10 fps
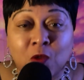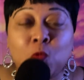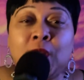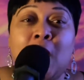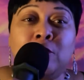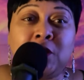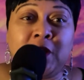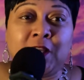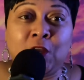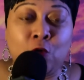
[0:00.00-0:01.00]
without
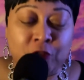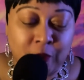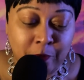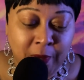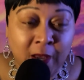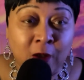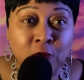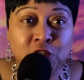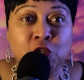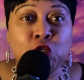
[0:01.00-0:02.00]
clicking on the bell,
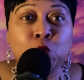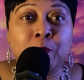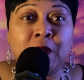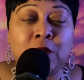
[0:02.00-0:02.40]
so you will be